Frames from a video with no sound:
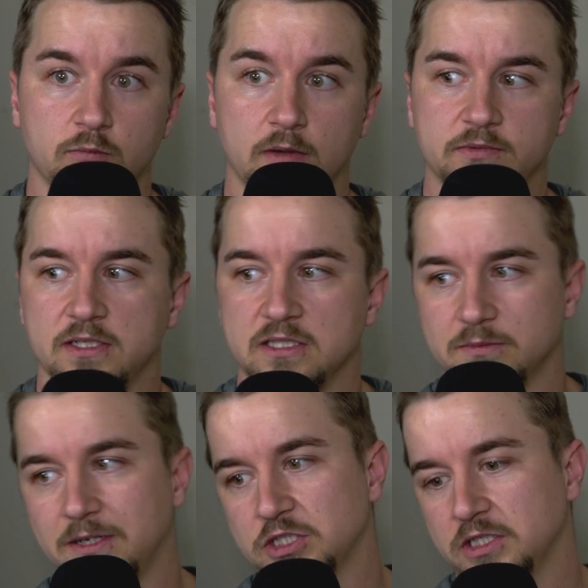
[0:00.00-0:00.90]
websites,
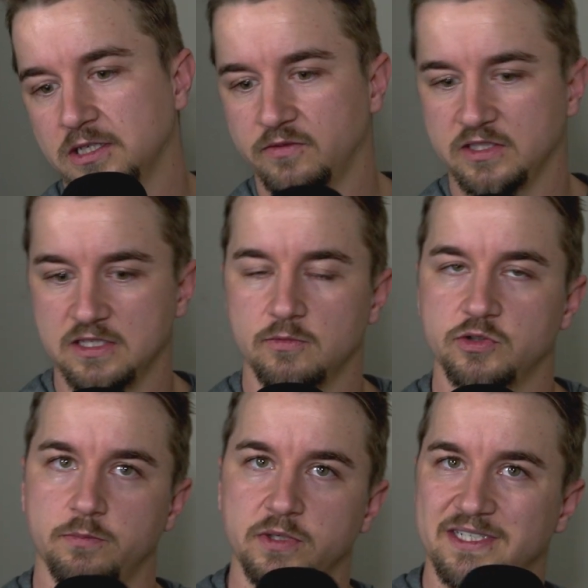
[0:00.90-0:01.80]
especially if these numbers
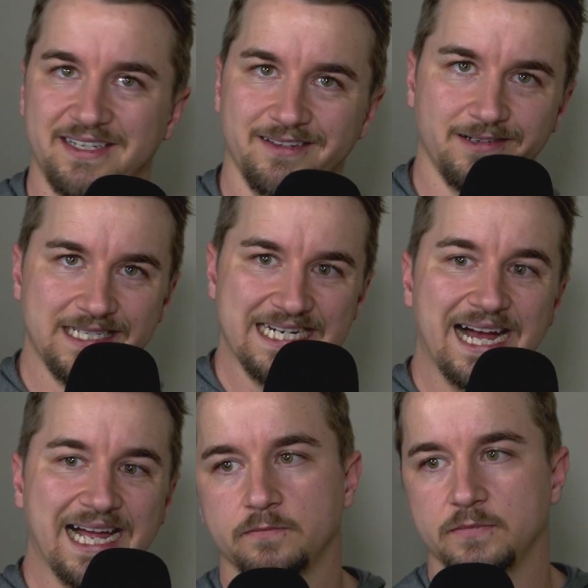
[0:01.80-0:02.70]
are particularly
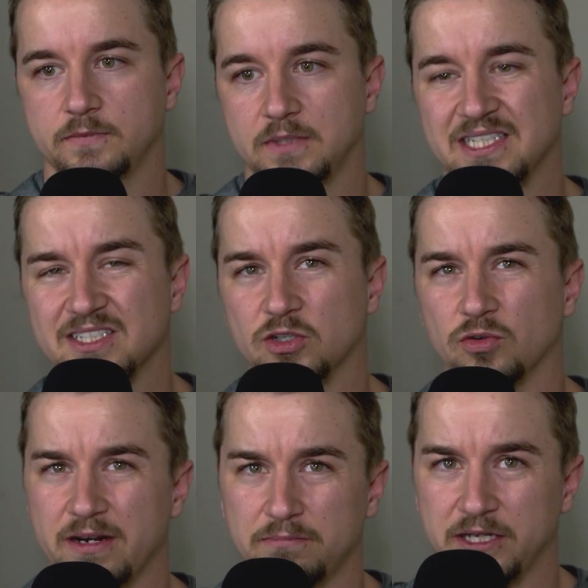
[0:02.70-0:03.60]
high. This is a
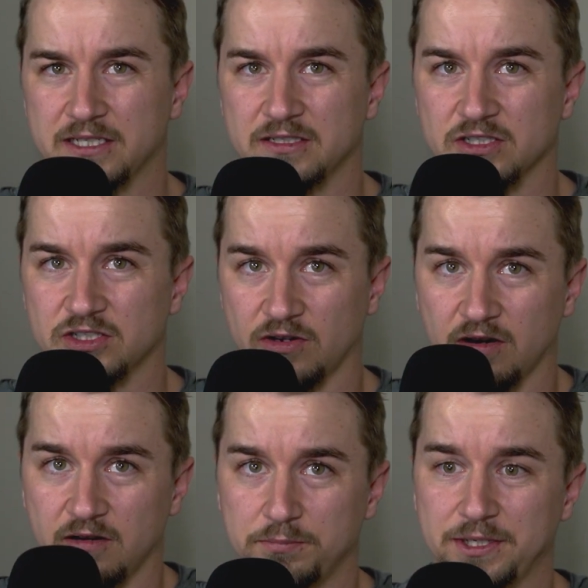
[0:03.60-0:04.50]
great place to
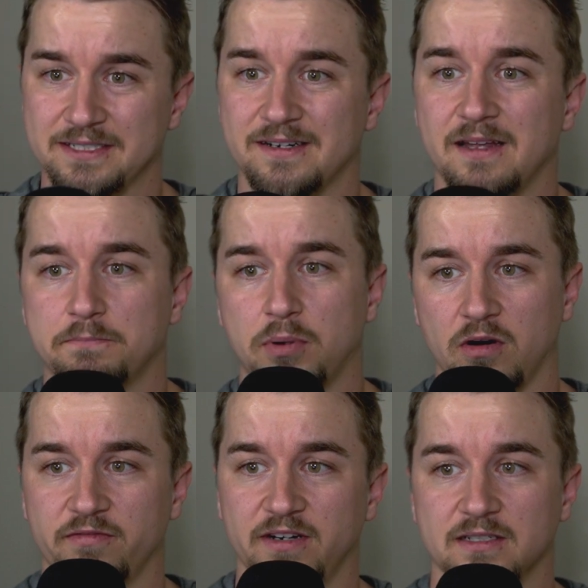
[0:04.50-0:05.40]
start, but it's not
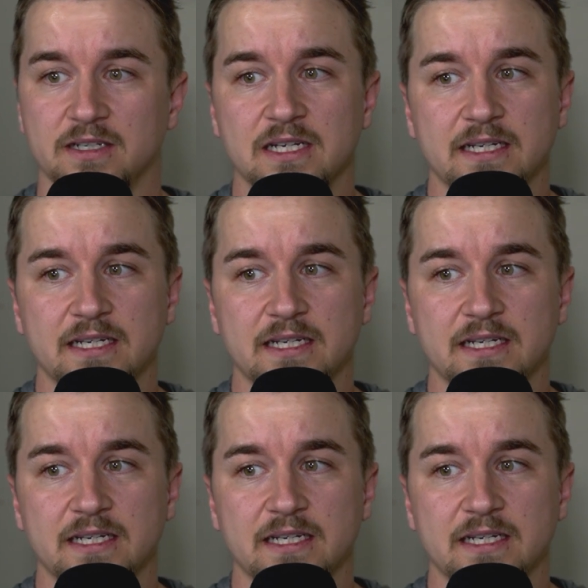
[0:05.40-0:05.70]
perfect.